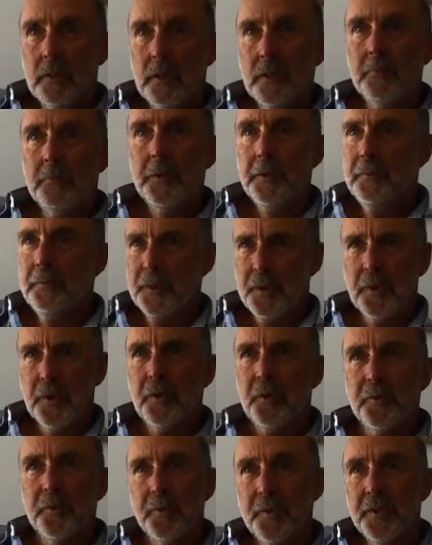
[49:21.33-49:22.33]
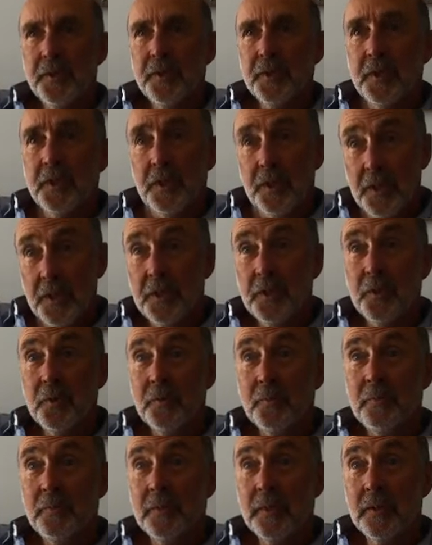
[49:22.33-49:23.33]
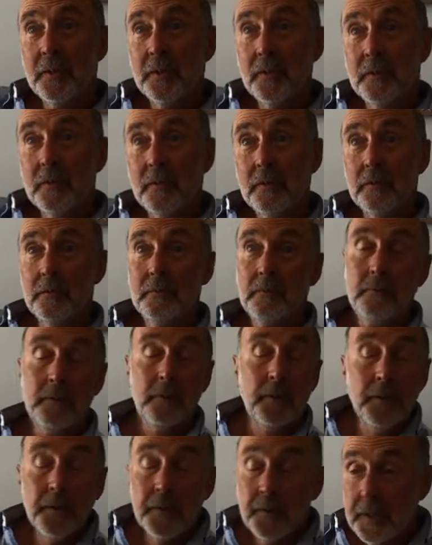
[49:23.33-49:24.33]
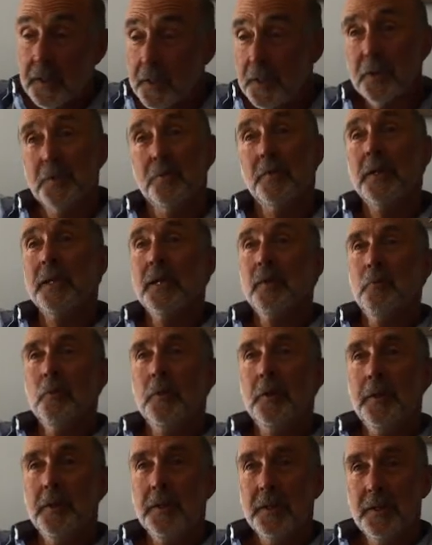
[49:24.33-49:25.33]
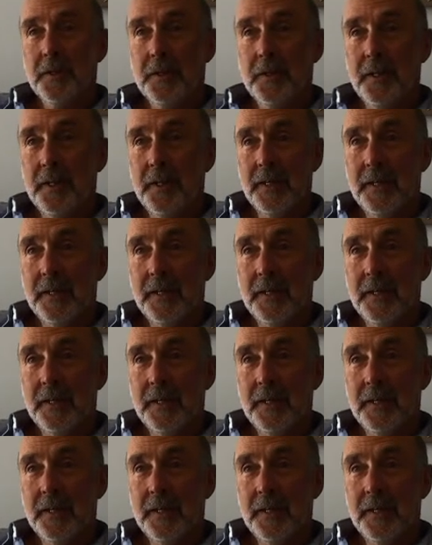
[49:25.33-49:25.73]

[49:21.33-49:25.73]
and when he was told things, he did them. You know, that's the way it worked.